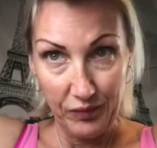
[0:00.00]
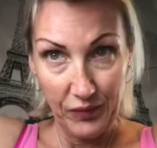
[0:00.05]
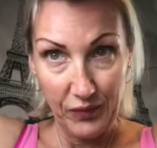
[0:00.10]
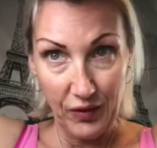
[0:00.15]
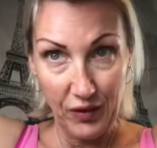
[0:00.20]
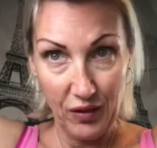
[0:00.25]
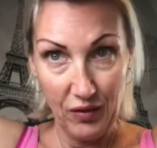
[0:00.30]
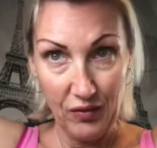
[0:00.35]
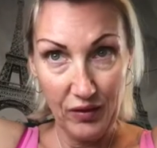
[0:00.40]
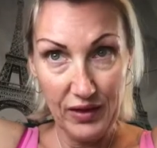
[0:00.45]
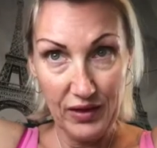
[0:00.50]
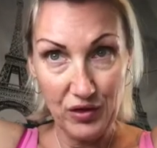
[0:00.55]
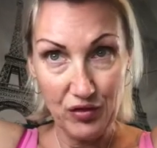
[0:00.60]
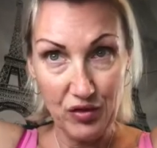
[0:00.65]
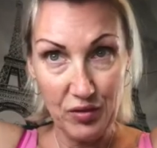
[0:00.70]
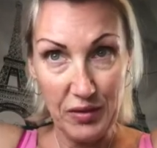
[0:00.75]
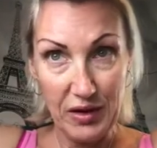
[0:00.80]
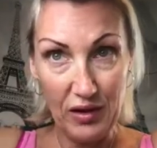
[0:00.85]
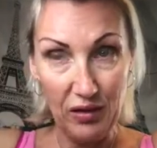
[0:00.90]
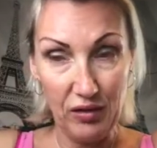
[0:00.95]
I trim
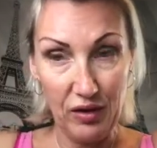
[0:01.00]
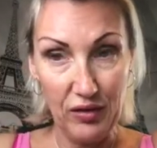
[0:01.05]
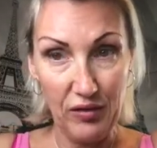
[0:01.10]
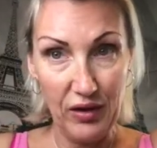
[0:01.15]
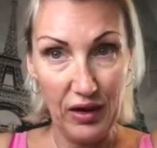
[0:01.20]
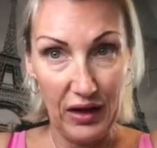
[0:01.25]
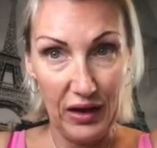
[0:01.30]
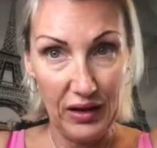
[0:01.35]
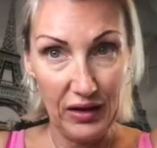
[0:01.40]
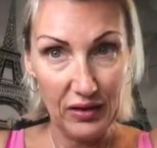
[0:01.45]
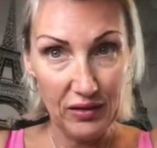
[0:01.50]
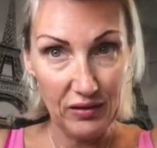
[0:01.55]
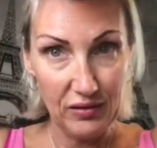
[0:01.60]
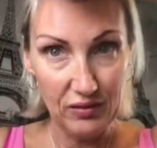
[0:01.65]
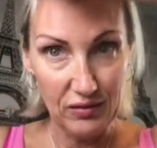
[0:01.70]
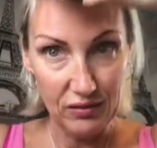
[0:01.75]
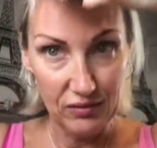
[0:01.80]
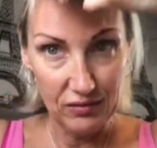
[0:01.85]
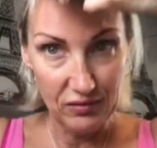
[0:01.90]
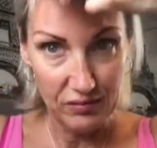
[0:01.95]
it like that,
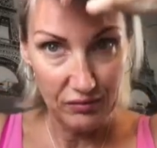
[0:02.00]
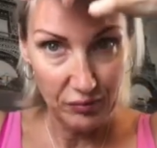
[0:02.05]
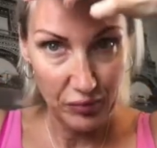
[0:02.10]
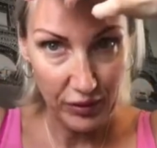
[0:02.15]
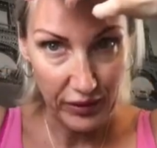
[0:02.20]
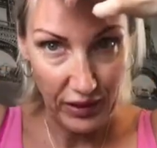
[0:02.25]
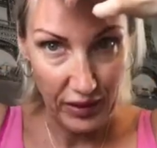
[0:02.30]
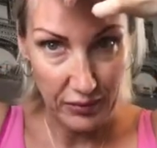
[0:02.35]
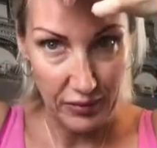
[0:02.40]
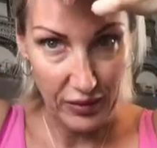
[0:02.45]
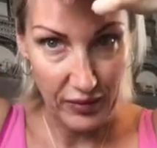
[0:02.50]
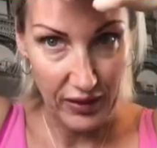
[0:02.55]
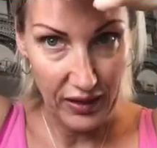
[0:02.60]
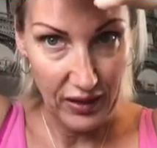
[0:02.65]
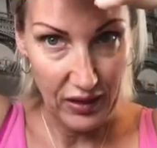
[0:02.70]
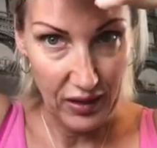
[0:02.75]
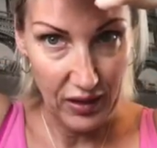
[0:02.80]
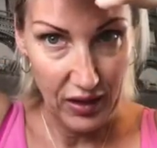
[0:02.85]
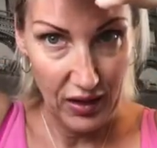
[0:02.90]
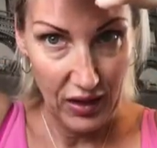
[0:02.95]
pull it up like that,
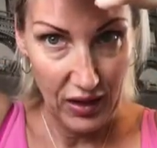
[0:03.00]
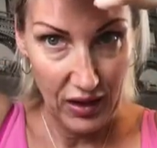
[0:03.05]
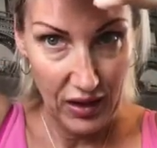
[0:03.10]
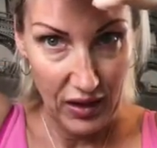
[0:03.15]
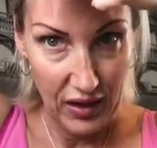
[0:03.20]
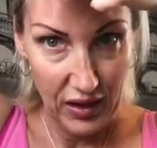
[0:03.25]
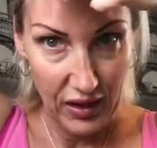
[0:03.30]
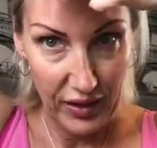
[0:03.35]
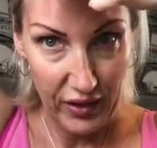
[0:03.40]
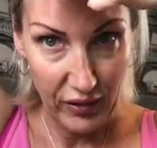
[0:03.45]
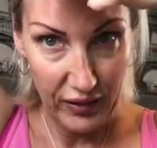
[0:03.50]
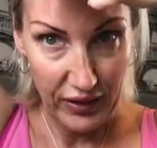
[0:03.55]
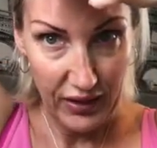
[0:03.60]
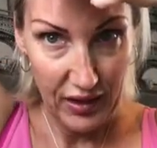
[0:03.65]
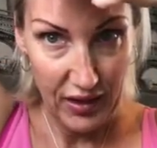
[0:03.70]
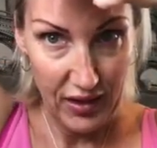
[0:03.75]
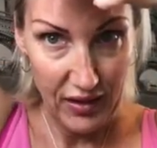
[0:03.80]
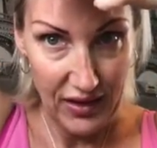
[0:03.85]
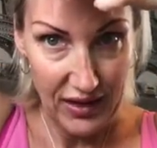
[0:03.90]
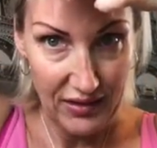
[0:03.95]
and I
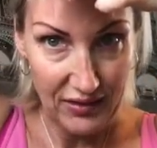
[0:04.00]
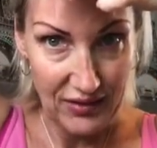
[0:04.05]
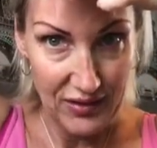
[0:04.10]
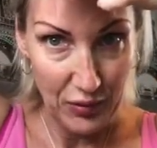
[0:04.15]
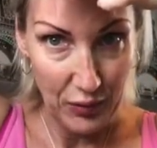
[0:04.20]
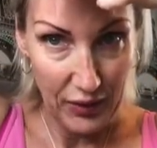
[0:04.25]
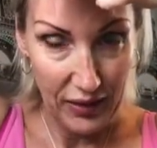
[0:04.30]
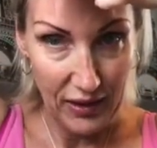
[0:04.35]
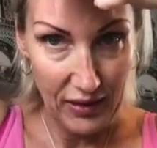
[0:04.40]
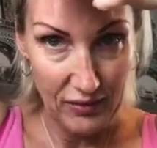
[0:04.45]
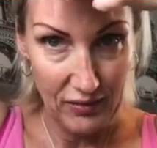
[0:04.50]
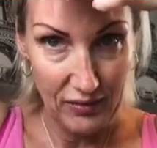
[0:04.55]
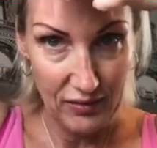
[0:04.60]
cut into it.